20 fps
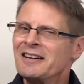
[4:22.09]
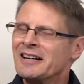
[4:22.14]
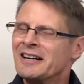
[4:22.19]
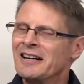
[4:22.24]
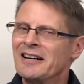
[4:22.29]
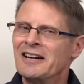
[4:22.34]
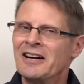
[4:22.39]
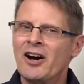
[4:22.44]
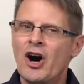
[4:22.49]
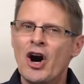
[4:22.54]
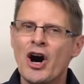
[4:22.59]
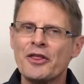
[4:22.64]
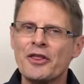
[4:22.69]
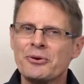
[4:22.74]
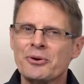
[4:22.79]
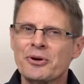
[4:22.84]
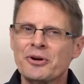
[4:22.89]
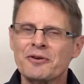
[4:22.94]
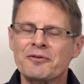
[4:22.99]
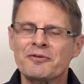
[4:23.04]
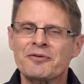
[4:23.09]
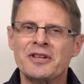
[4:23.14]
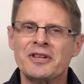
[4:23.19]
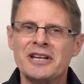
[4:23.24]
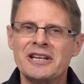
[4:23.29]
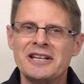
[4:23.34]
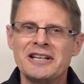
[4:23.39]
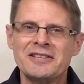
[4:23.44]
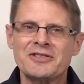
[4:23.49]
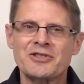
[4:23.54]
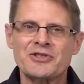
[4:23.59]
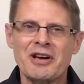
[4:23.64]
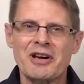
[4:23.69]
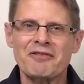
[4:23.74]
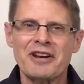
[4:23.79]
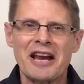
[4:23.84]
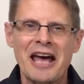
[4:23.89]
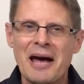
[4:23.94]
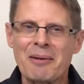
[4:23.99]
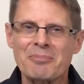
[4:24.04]
author of the
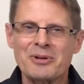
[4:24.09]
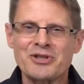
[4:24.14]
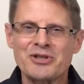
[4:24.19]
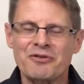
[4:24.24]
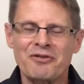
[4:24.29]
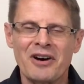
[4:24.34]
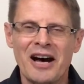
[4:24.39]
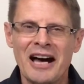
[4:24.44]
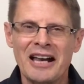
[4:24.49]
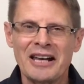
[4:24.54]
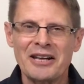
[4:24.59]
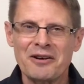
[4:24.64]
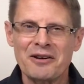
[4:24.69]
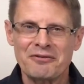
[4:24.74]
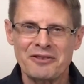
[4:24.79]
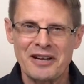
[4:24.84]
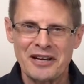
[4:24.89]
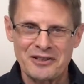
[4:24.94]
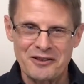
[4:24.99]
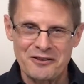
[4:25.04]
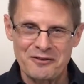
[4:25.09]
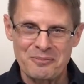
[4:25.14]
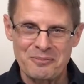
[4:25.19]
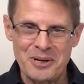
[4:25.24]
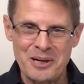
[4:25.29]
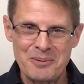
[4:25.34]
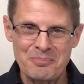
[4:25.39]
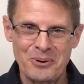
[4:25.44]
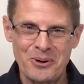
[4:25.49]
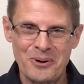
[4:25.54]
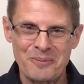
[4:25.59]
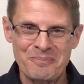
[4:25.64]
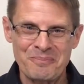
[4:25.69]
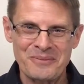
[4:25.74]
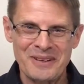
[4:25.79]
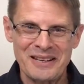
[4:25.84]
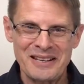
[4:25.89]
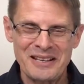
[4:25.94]
7 Habits of Highly Effective People.